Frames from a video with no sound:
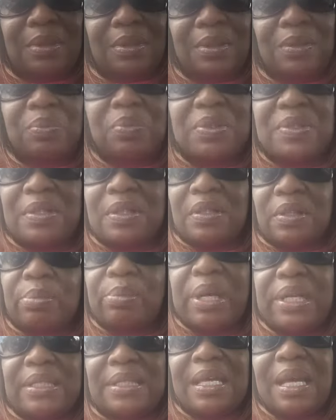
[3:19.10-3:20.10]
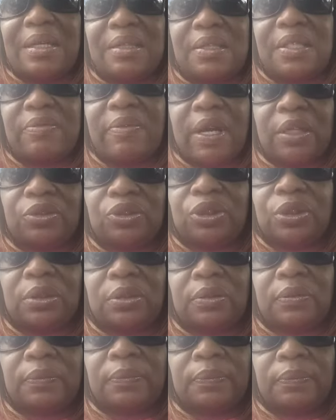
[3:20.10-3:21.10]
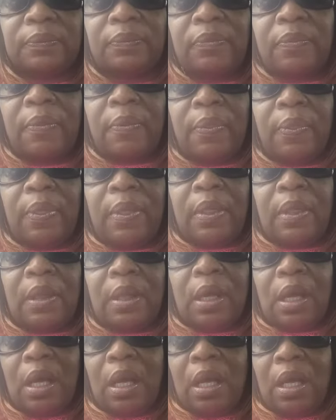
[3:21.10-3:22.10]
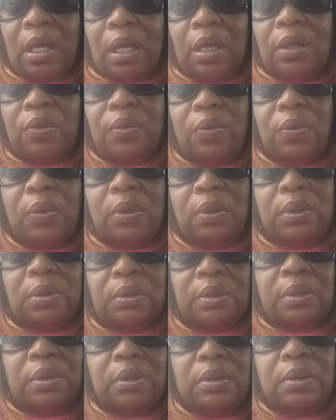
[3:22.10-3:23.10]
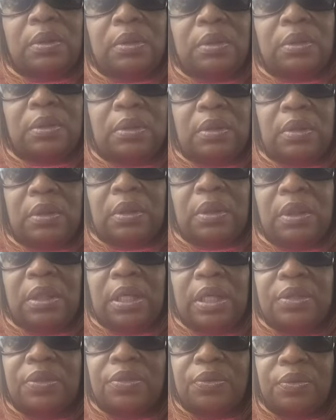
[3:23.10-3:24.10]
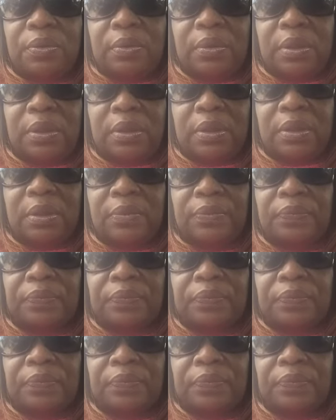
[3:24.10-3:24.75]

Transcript: it wasn't to my satisfaction. And I called her and I told her,